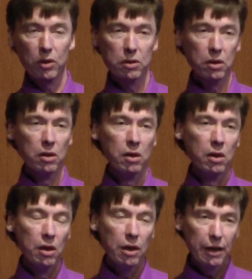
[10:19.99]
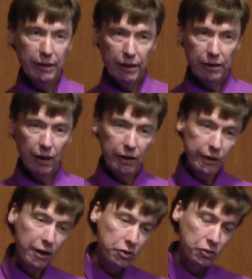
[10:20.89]
born, and then I
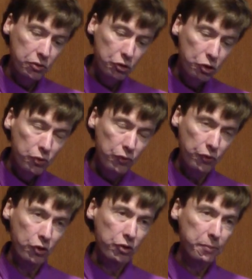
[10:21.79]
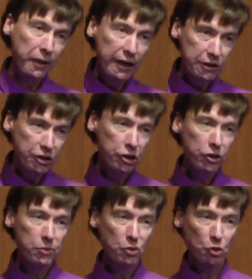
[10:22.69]
got two further paid
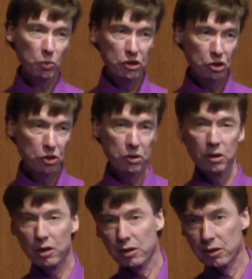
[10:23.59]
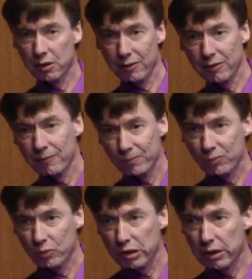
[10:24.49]
tubes, which,
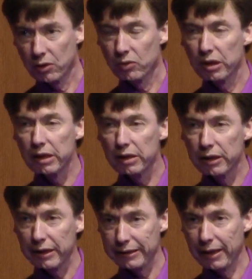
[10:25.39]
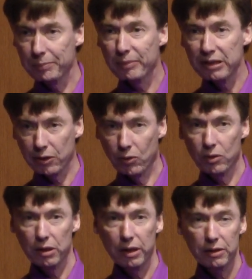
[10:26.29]
you know, they kept me
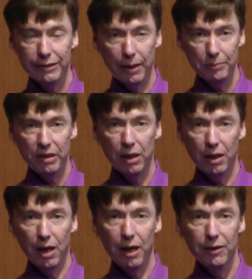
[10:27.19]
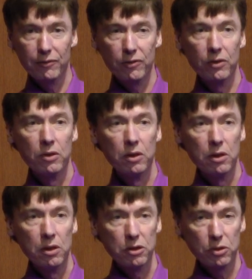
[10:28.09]
going and kept me alive.
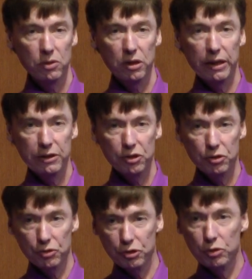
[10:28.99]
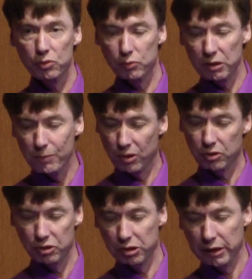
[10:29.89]
So it was like two
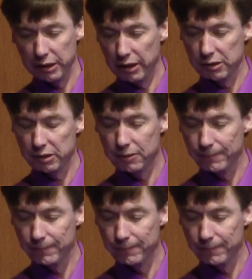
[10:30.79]
rebirths, I guess.